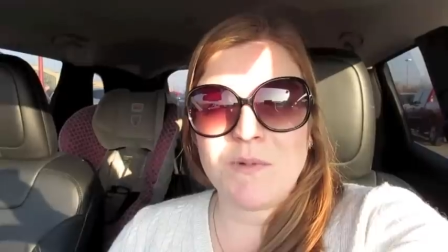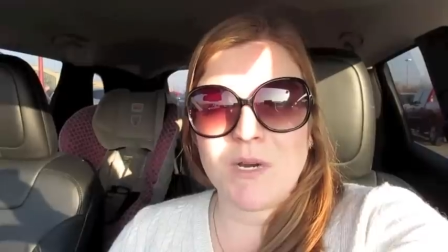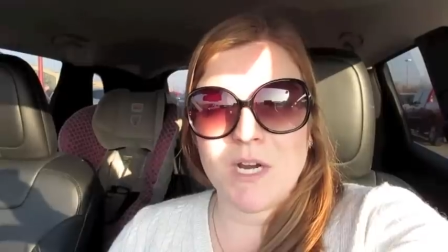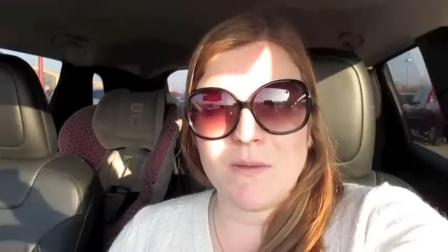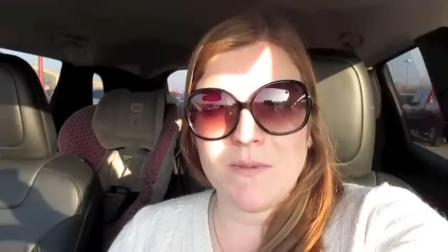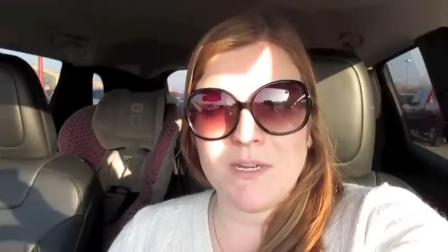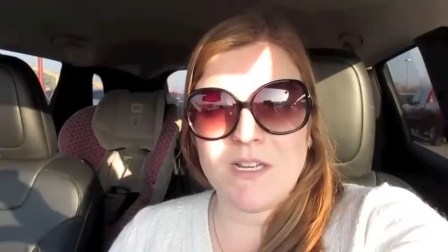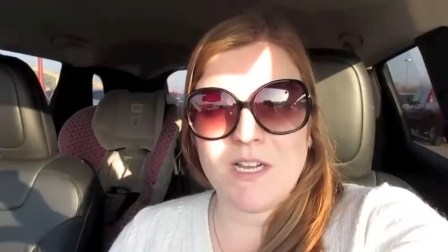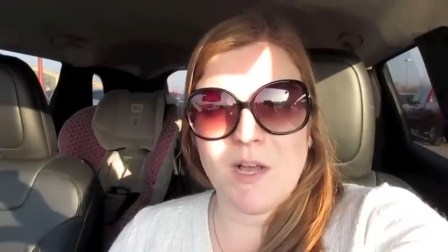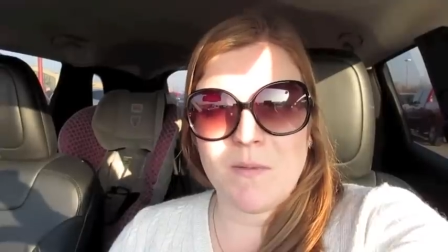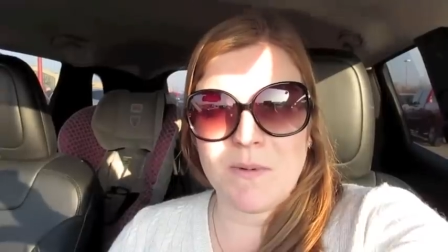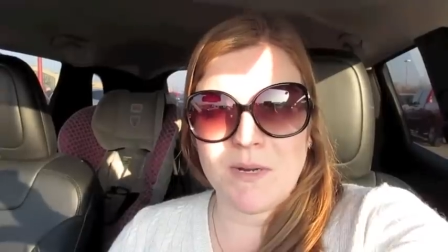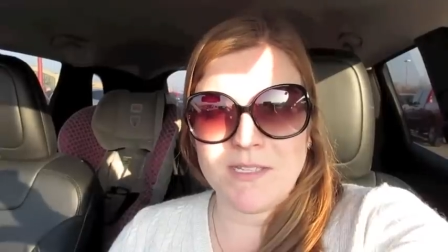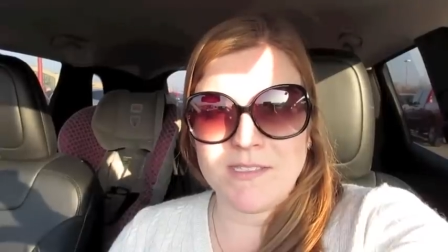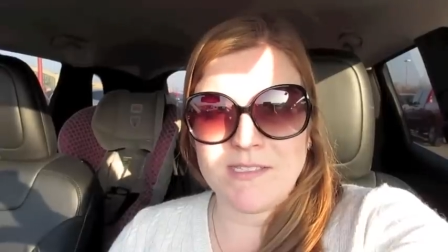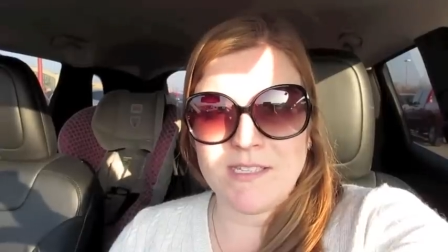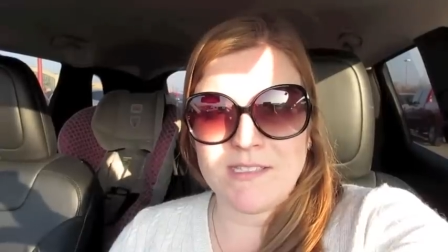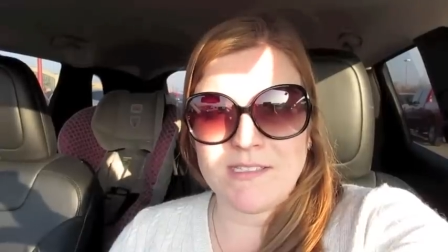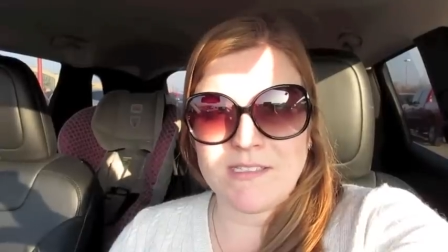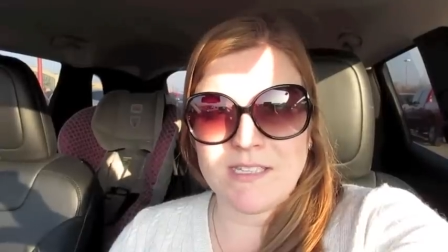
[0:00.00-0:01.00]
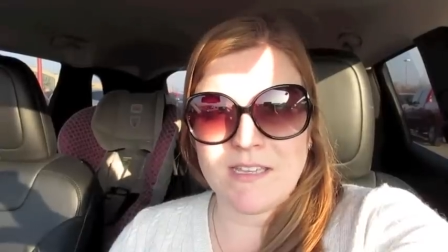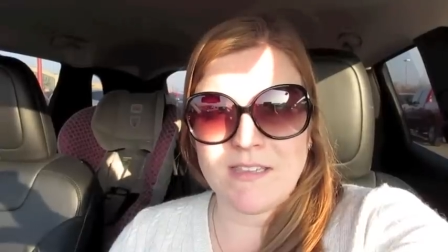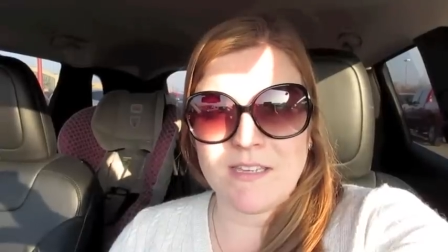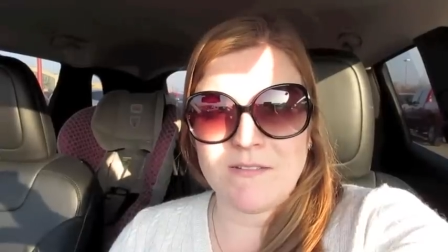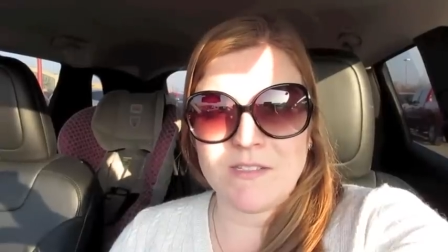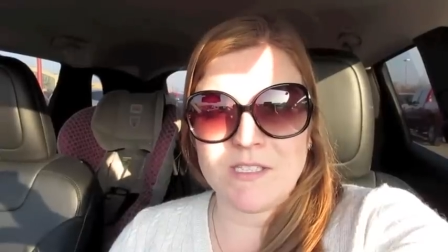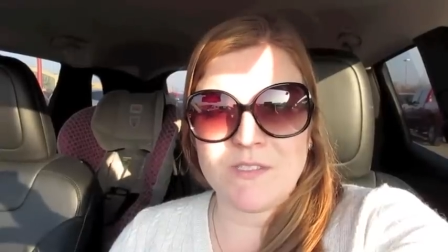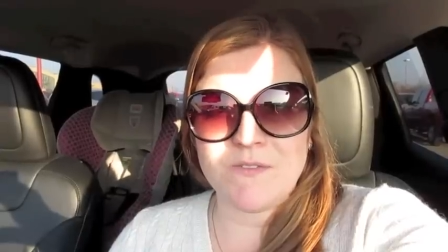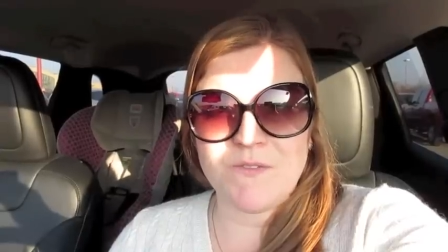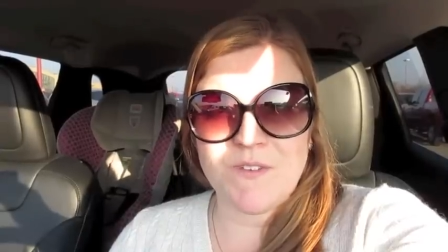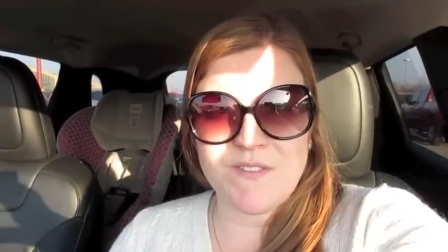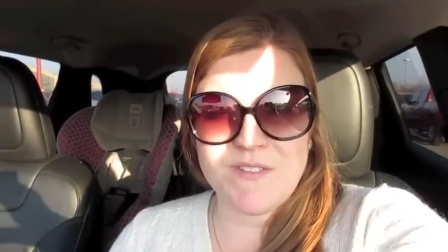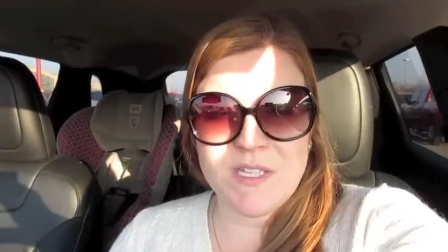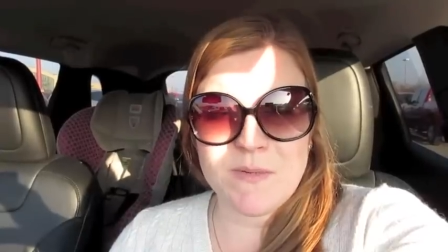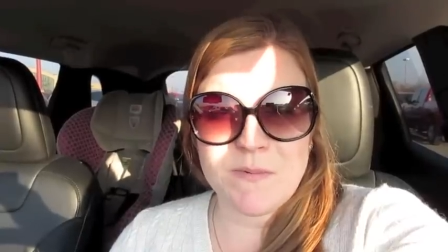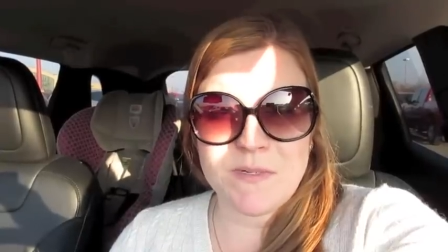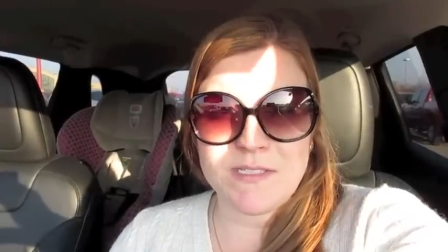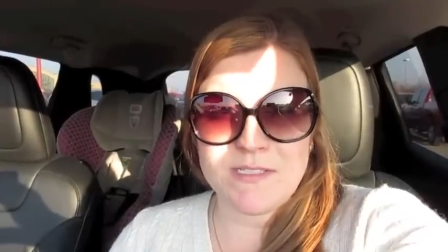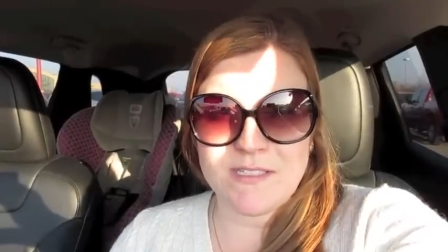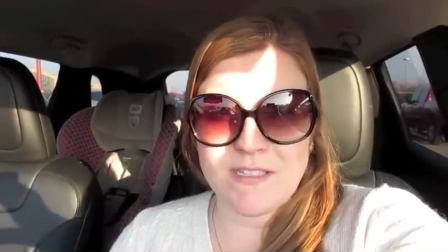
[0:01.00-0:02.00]
Barbie doll princess set that was fifty
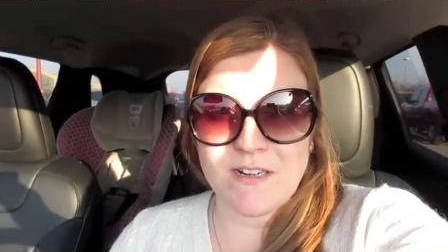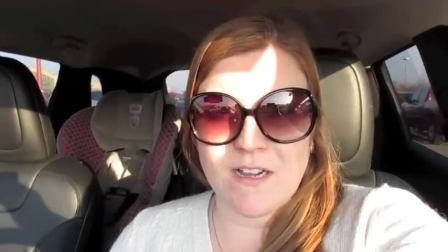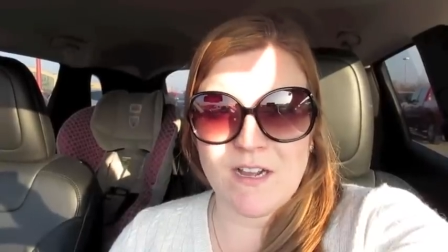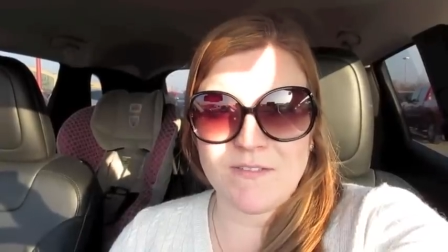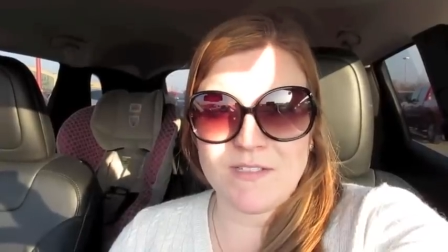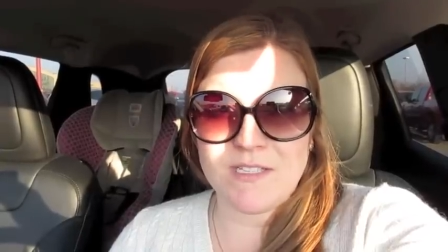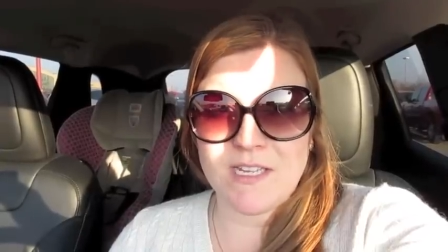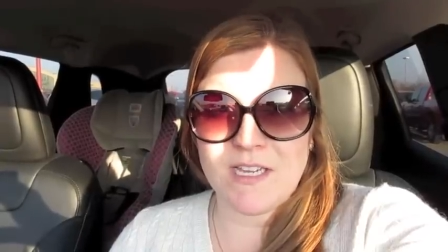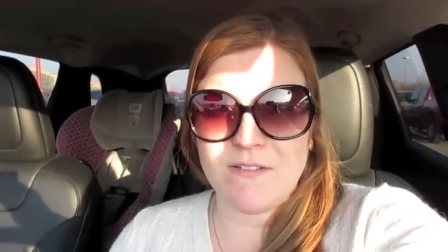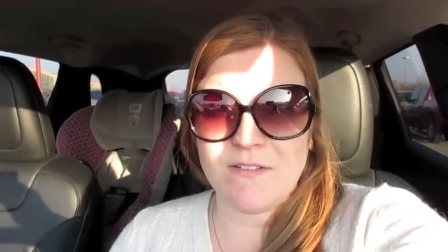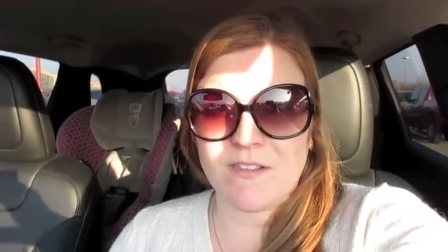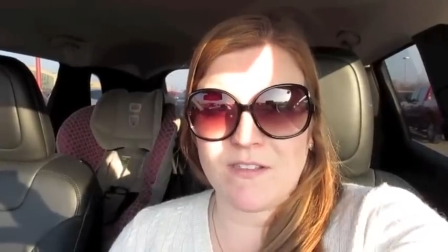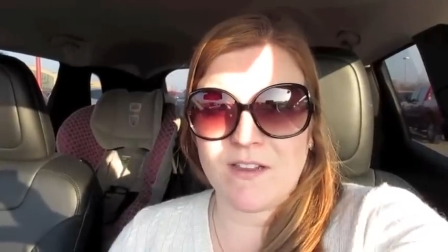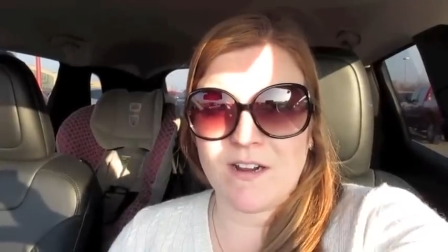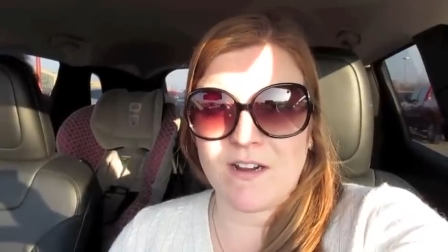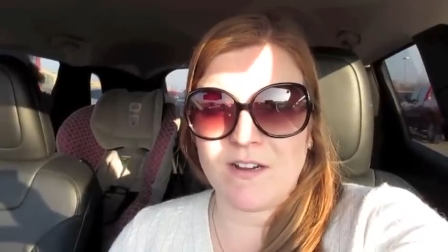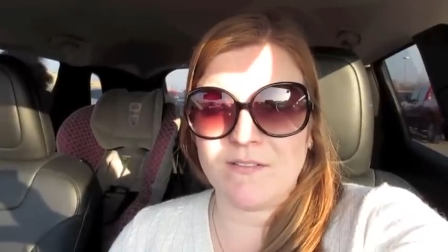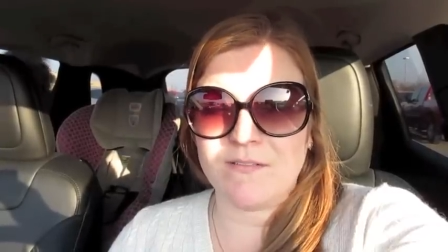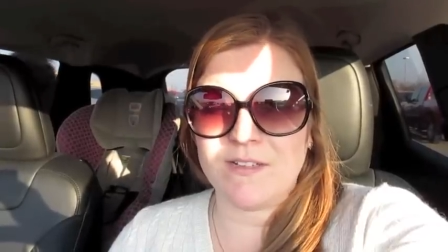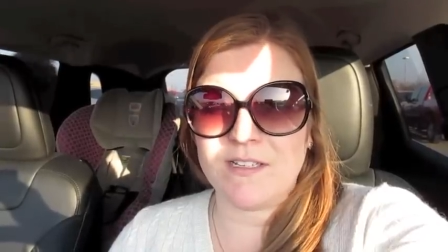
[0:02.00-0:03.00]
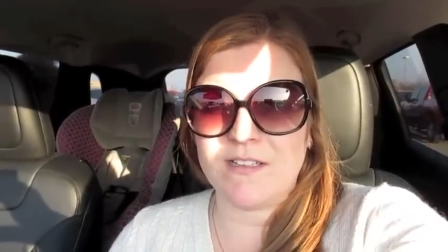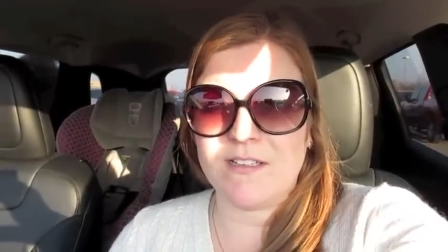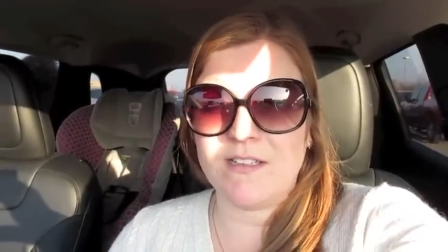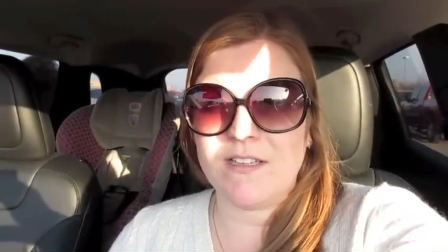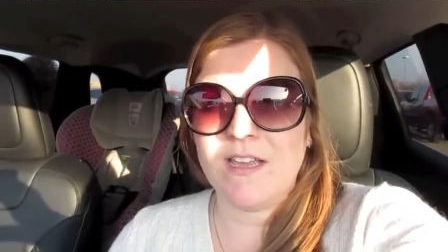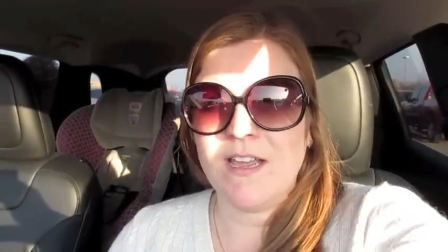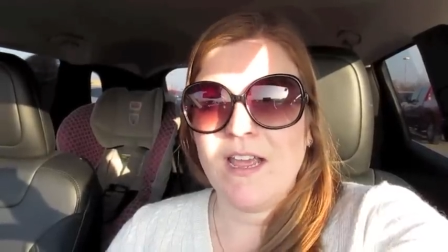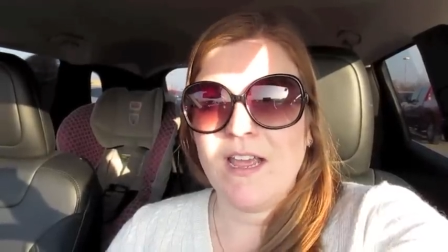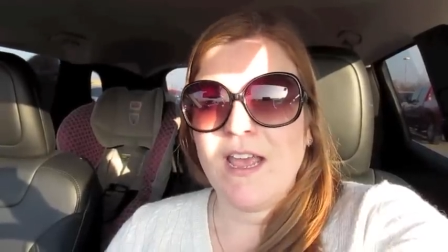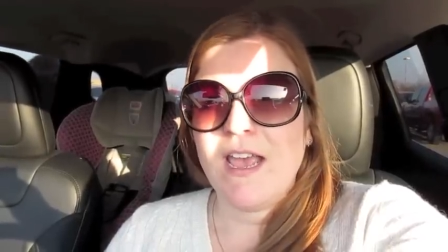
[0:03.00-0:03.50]
percent off today with Cartwheel,